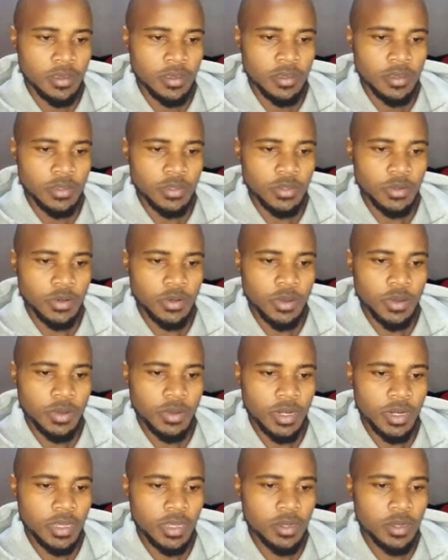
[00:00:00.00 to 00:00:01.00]
So now
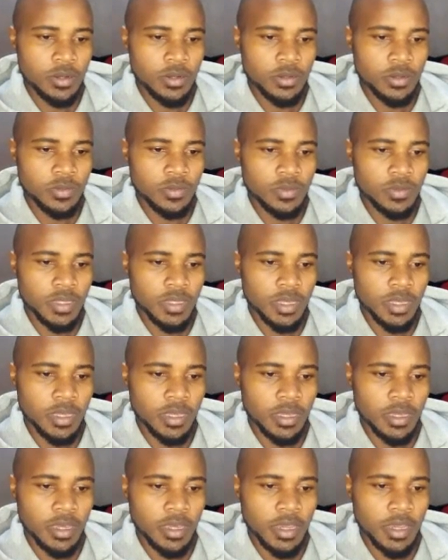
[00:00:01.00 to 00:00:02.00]
click on the
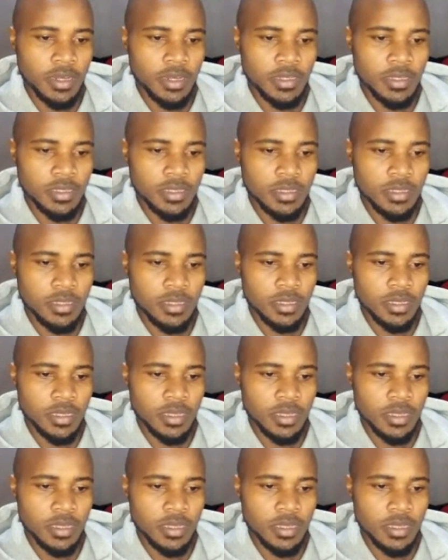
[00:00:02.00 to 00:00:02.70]
edit